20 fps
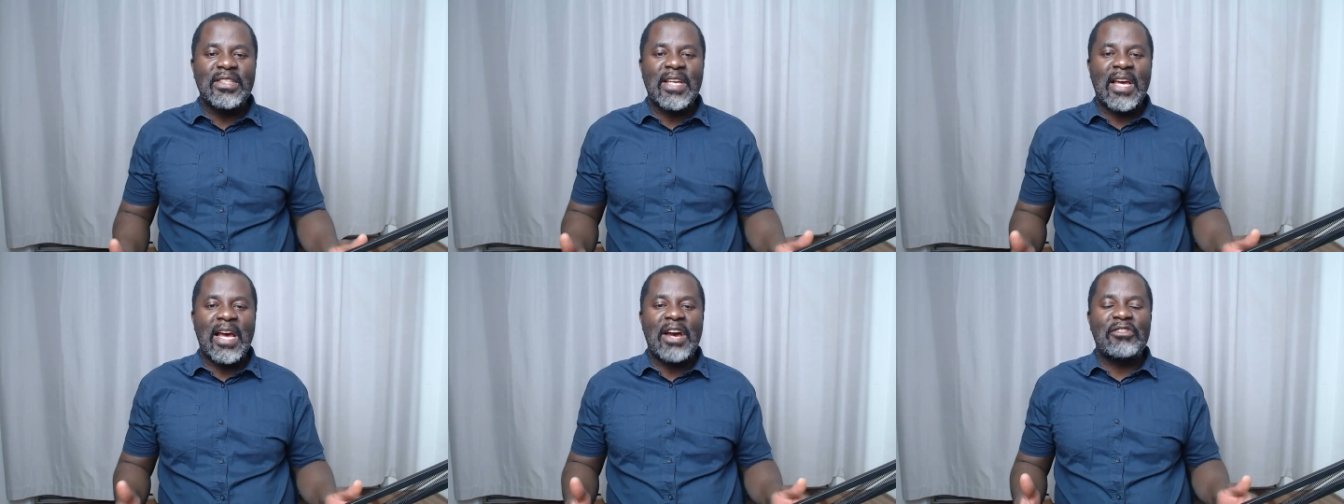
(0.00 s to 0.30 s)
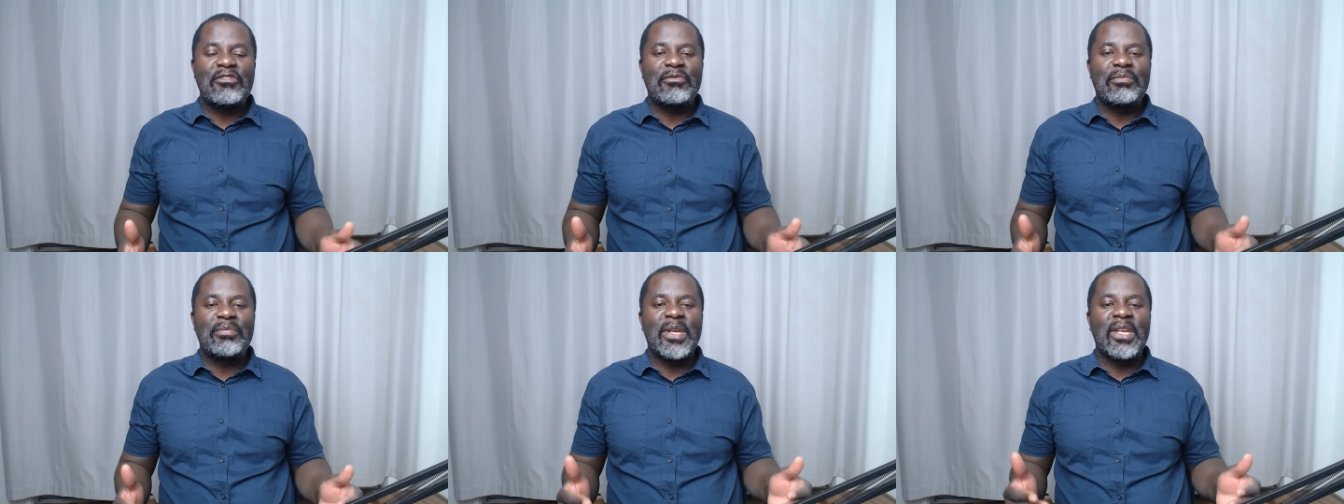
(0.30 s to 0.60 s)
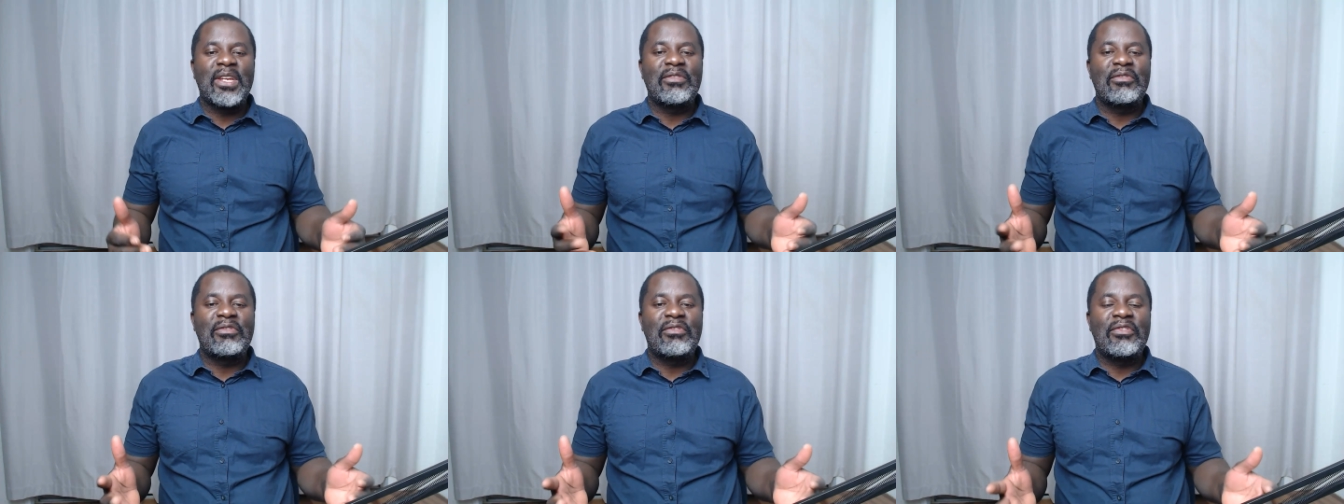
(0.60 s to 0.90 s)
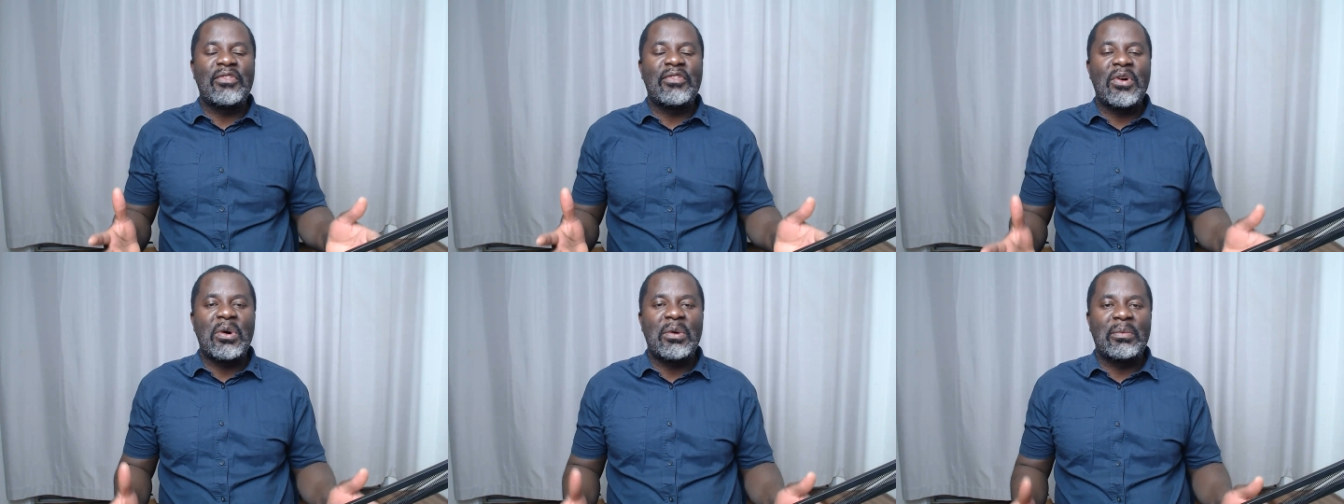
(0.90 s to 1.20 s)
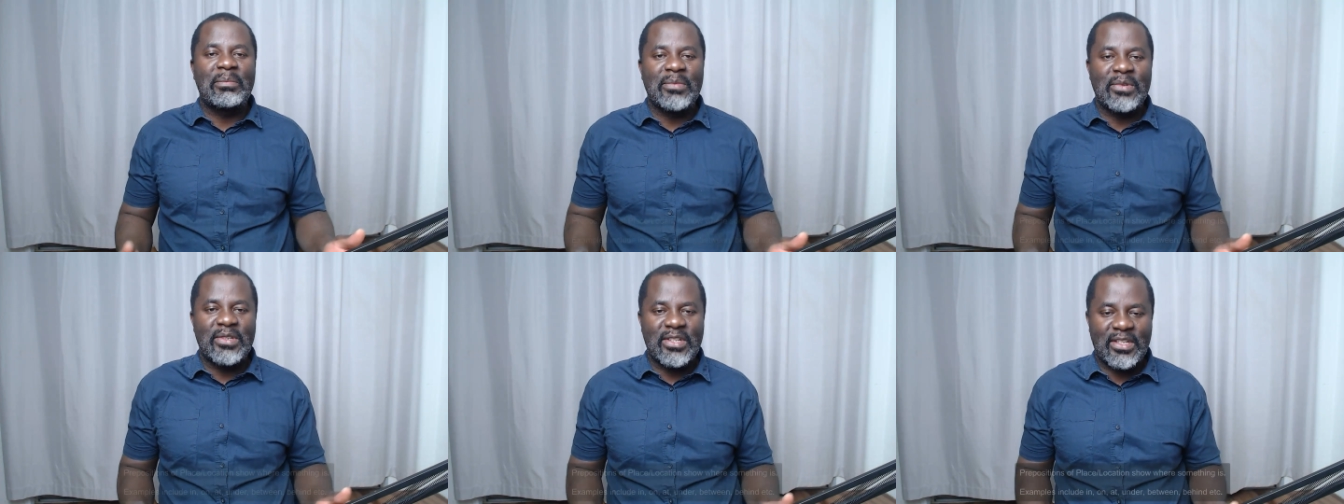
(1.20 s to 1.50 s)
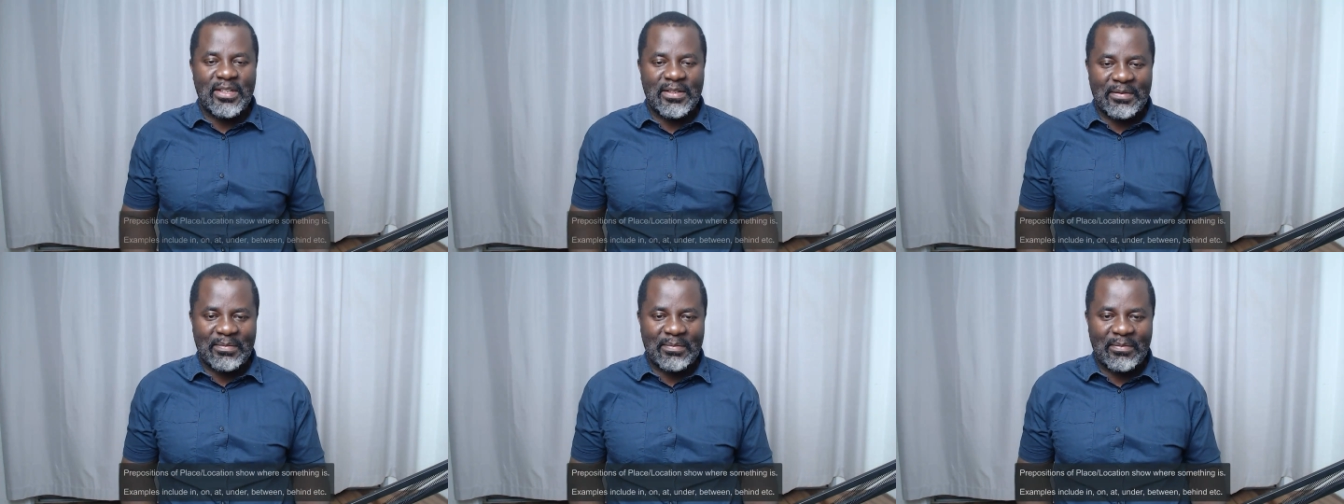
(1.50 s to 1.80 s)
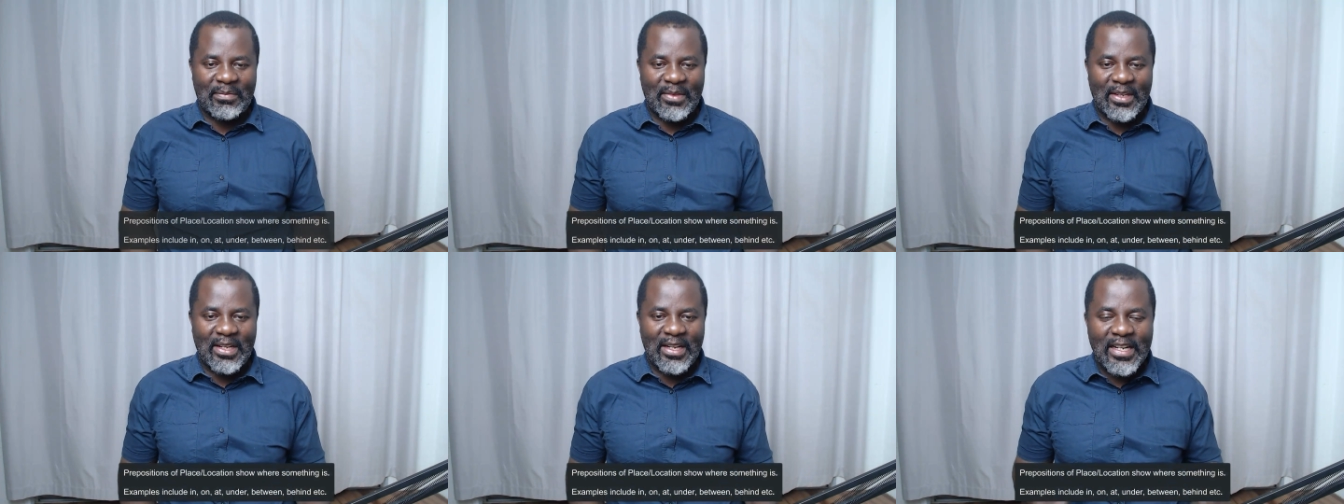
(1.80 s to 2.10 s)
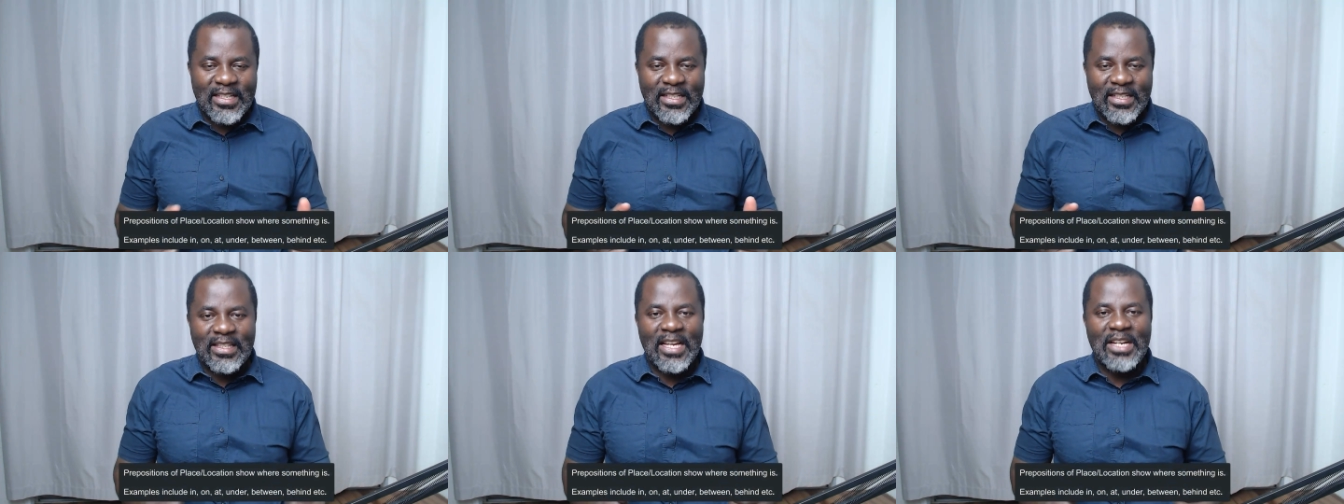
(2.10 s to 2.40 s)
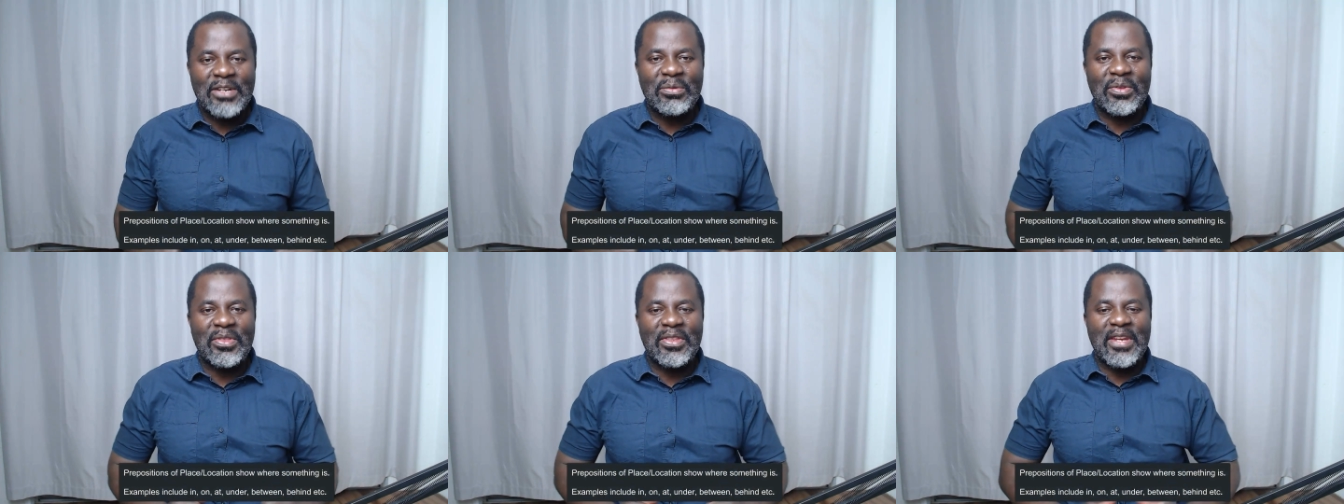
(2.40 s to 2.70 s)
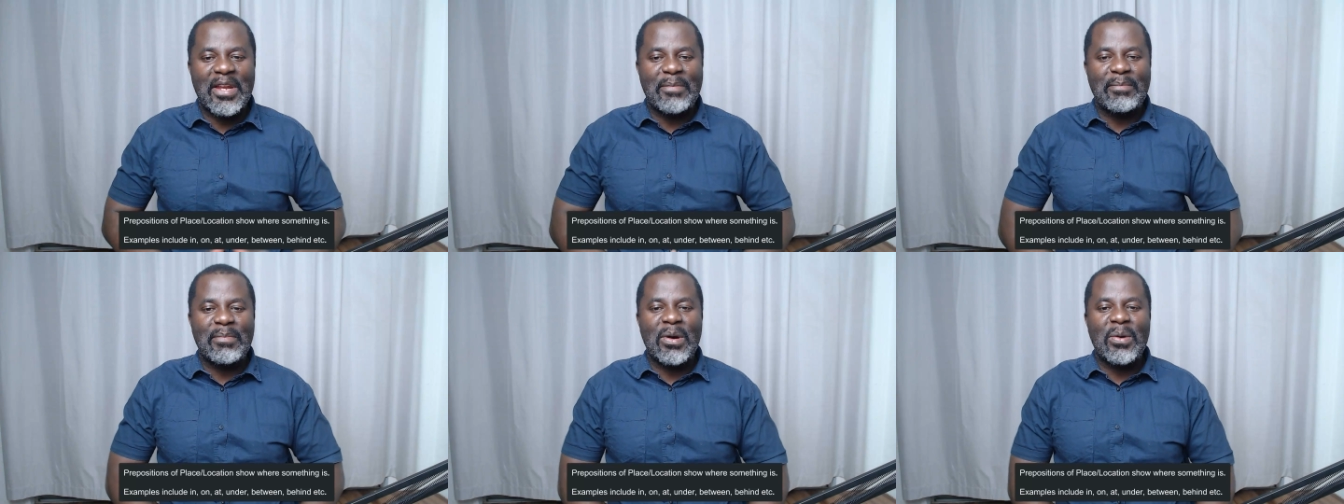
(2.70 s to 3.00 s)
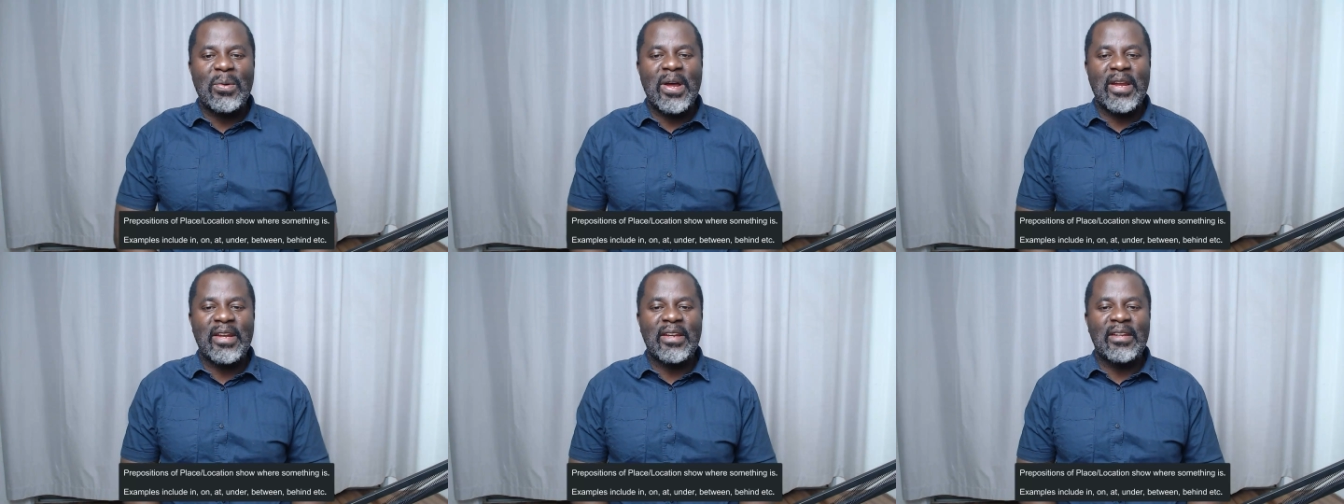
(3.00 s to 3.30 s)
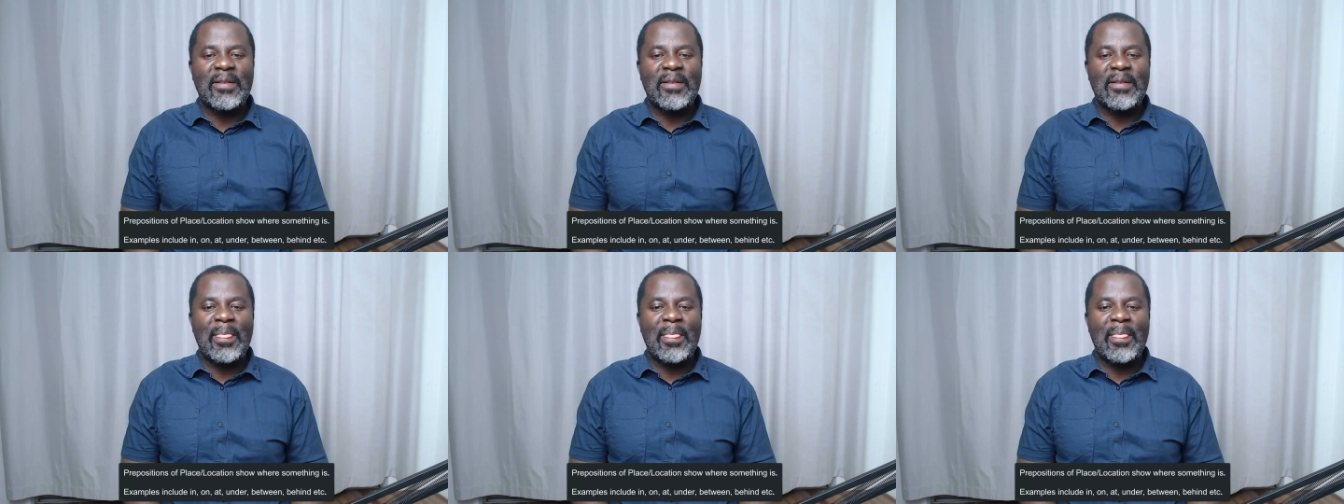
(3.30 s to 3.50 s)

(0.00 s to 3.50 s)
have been formed. Let's start with number 1.